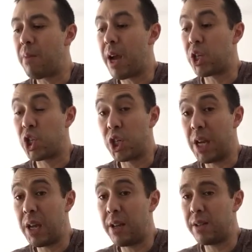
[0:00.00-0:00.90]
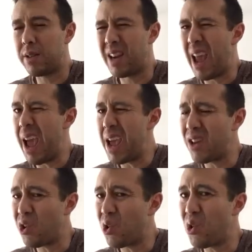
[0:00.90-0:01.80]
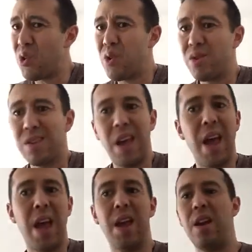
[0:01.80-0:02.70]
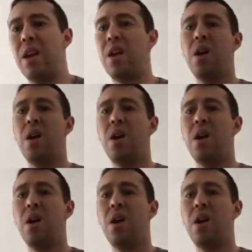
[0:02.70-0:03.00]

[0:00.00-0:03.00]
my shins and ankles, and